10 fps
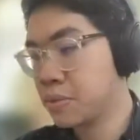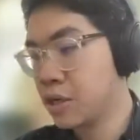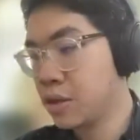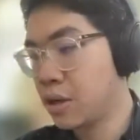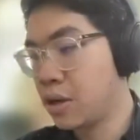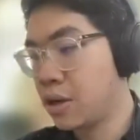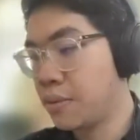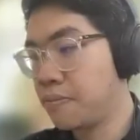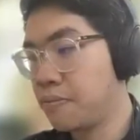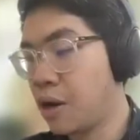
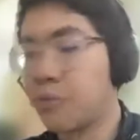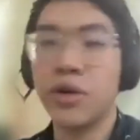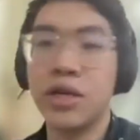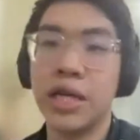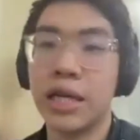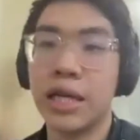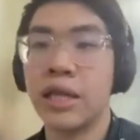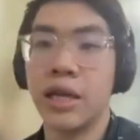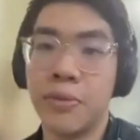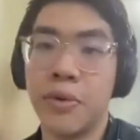appreciating like
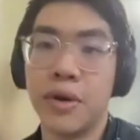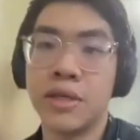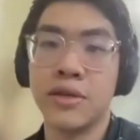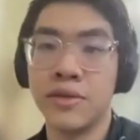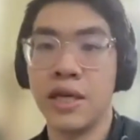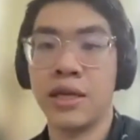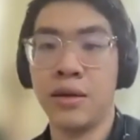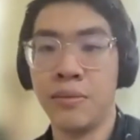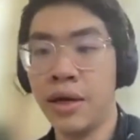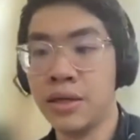the importance of
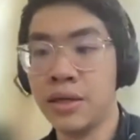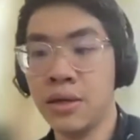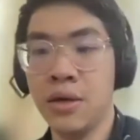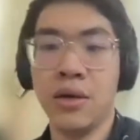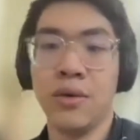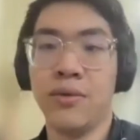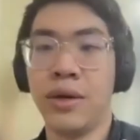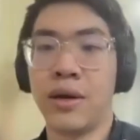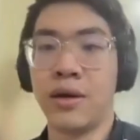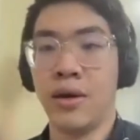taking breaks.
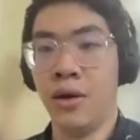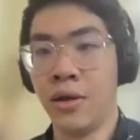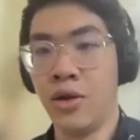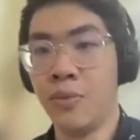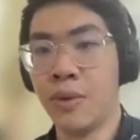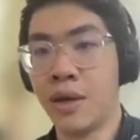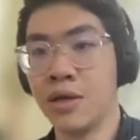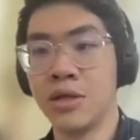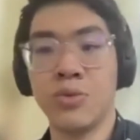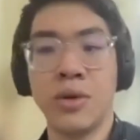We are all here
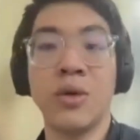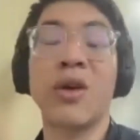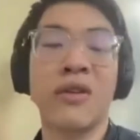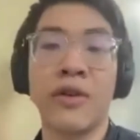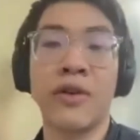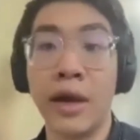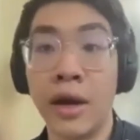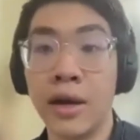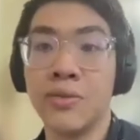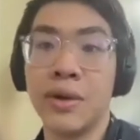because we work very
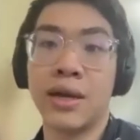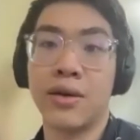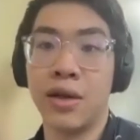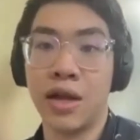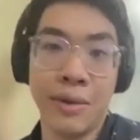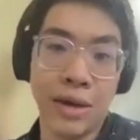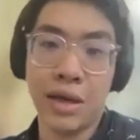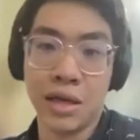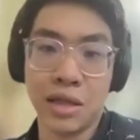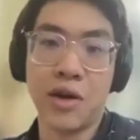hard and we care a lot about
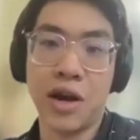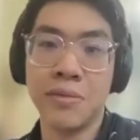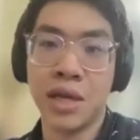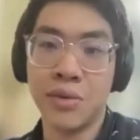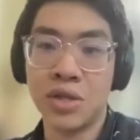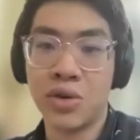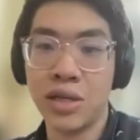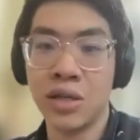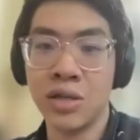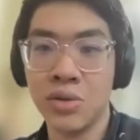like the problems that we
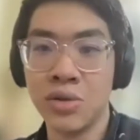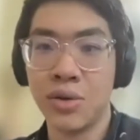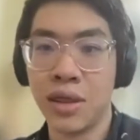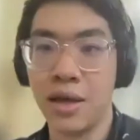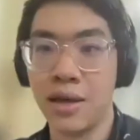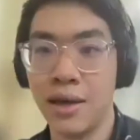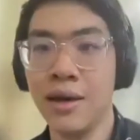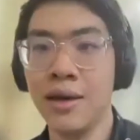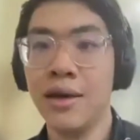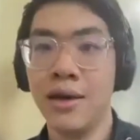try to do. So I think
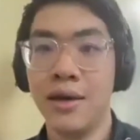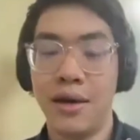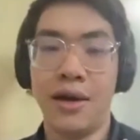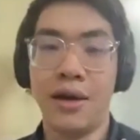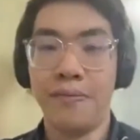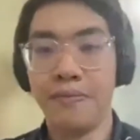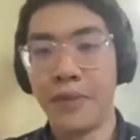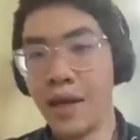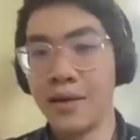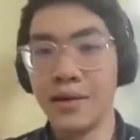
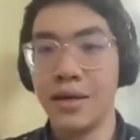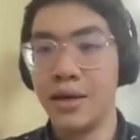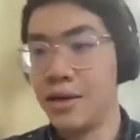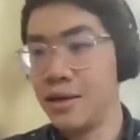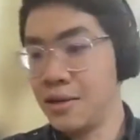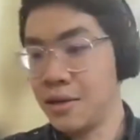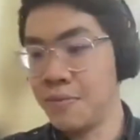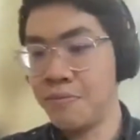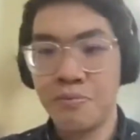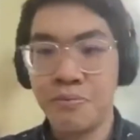like the
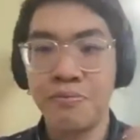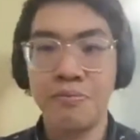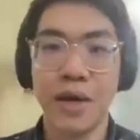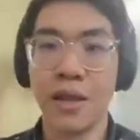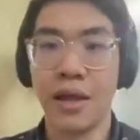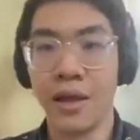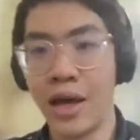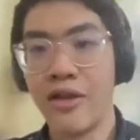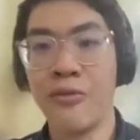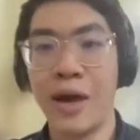a
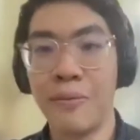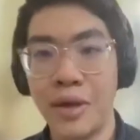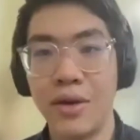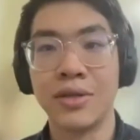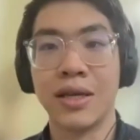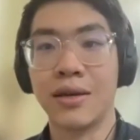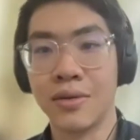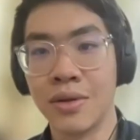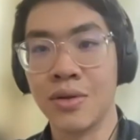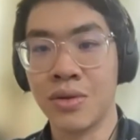lot of my peers like
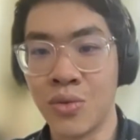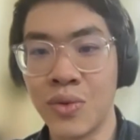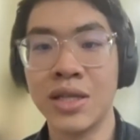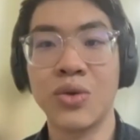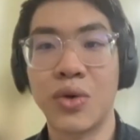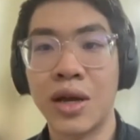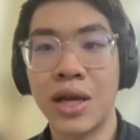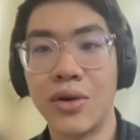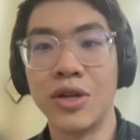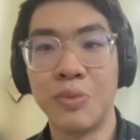the reason we're
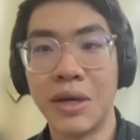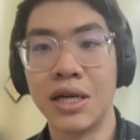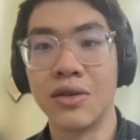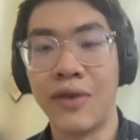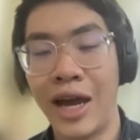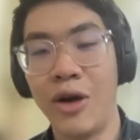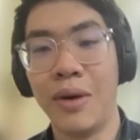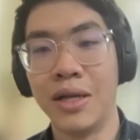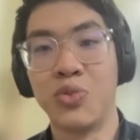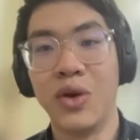here is because of how
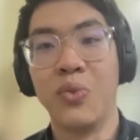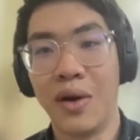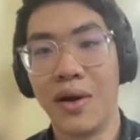much we've